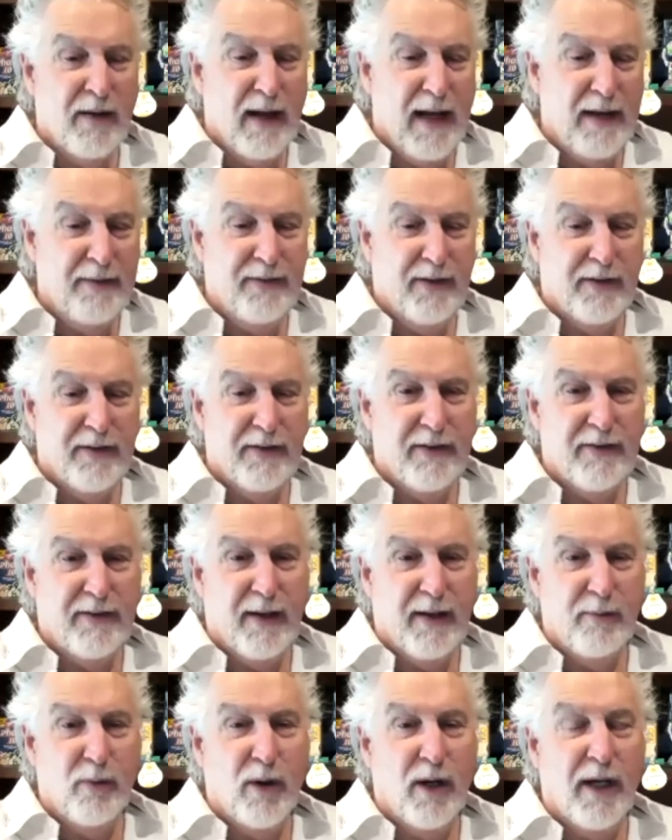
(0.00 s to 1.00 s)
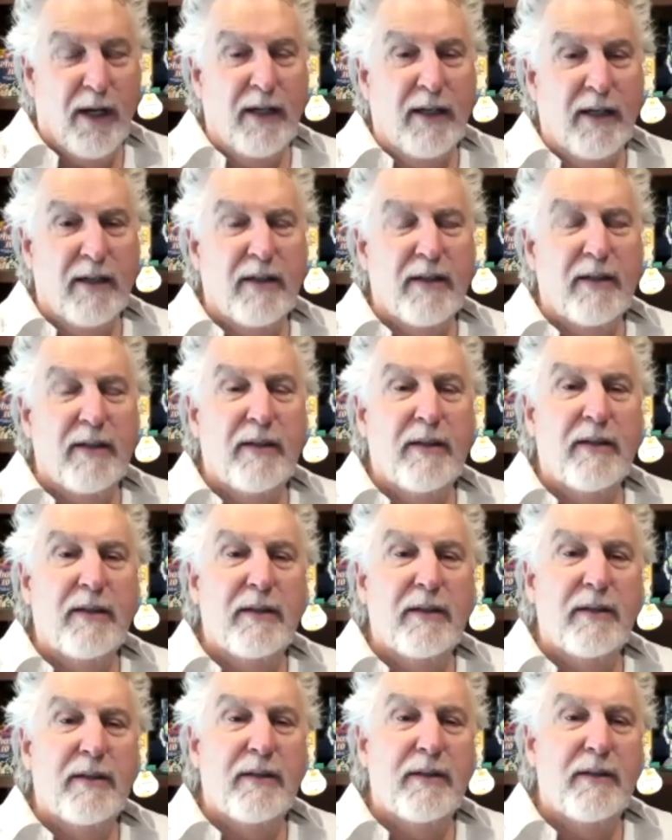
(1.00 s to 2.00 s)
felt the same way.
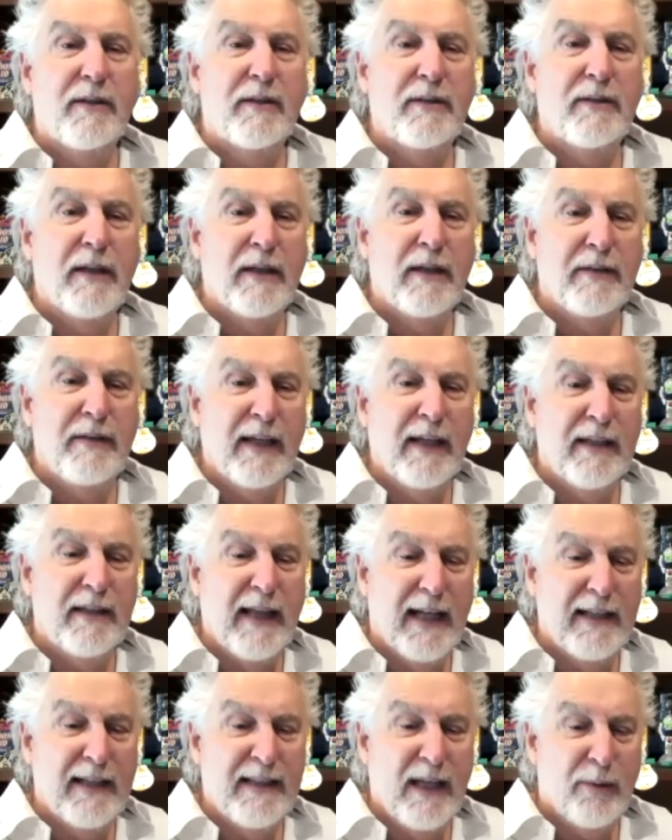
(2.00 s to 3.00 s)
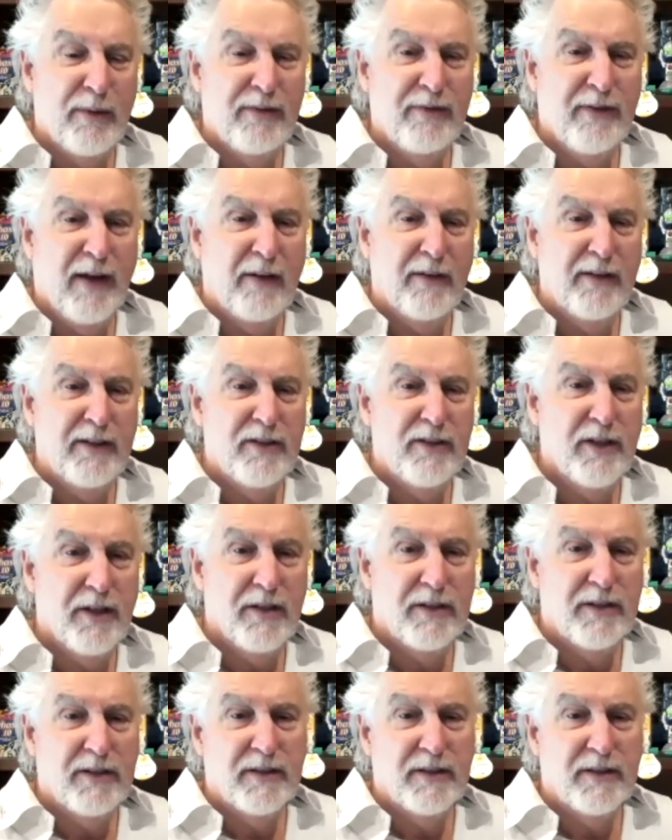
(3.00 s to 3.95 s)
Mm-hmm. I think that's how we found each other.